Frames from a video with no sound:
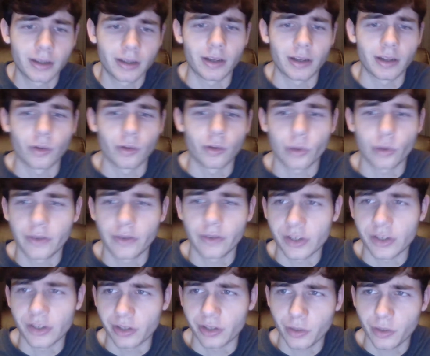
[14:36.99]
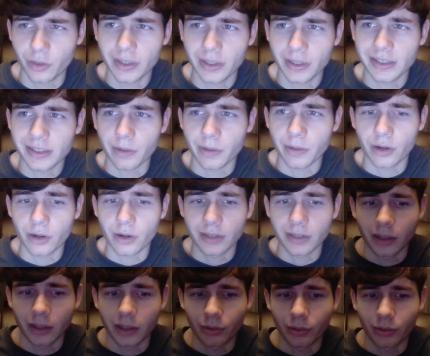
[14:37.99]
Orn eventually doing this, they were all
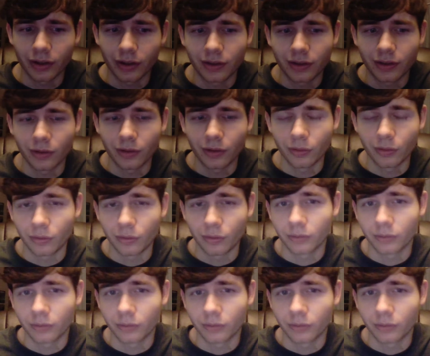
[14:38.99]
teleported to